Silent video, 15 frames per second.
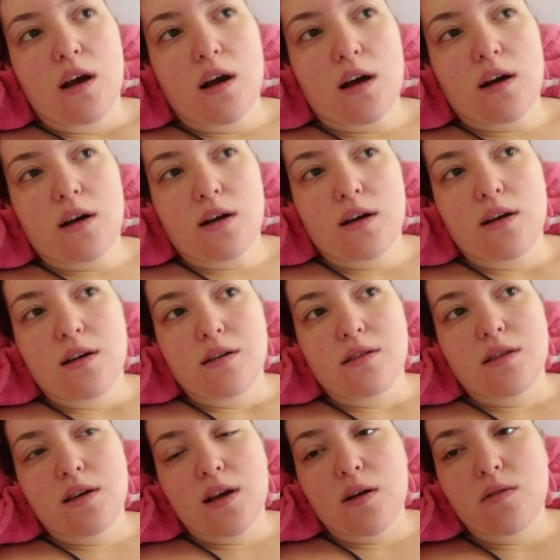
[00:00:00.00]
uh, I
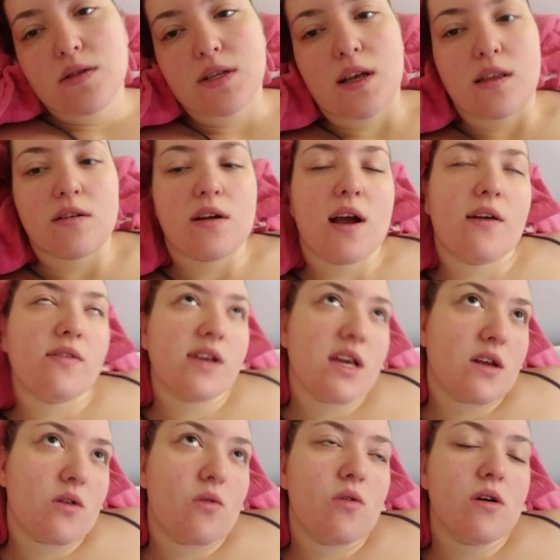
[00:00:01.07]
think I was either
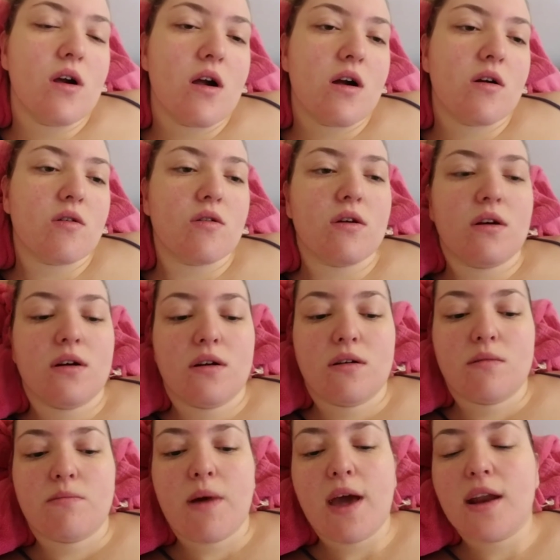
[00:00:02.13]
having an aura or
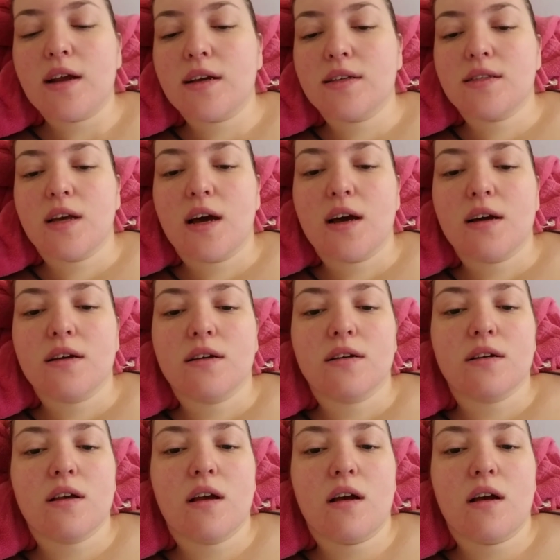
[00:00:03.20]
a panic attack.